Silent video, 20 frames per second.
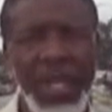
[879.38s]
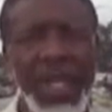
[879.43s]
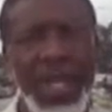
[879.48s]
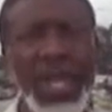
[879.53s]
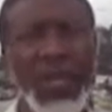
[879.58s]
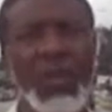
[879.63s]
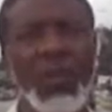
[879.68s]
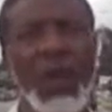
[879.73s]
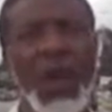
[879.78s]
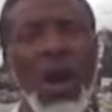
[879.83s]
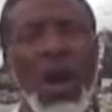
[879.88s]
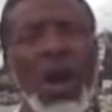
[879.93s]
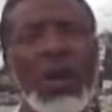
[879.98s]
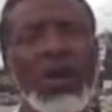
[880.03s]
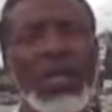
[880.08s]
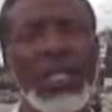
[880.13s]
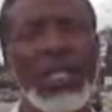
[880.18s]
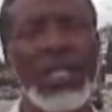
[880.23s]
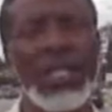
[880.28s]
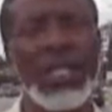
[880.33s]
in
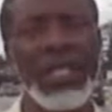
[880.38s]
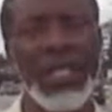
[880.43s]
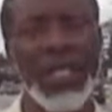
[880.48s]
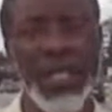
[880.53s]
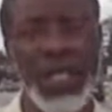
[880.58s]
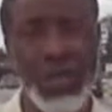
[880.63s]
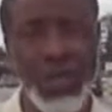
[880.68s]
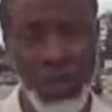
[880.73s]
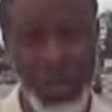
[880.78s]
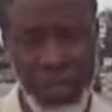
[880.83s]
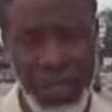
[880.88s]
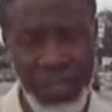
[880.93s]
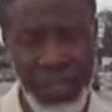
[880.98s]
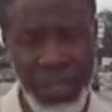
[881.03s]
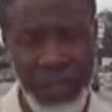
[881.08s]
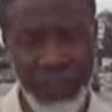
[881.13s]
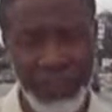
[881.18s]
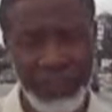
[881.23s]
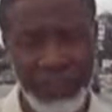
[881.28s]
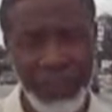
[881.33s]
Warrington,
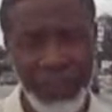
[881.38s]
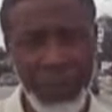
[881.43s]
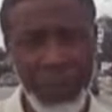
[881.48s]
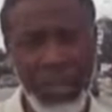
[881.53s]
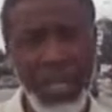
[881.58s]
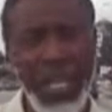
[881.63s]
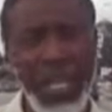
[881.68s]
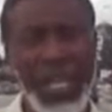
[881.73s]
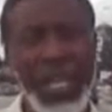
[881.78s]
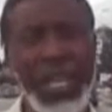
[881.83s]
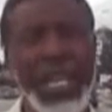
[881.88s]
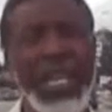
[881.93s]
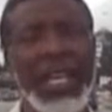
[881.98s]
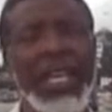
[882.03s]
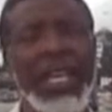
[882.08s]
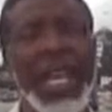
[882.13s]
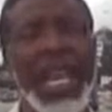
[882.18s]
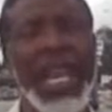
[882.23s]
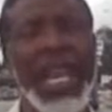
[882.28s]
Georgia, in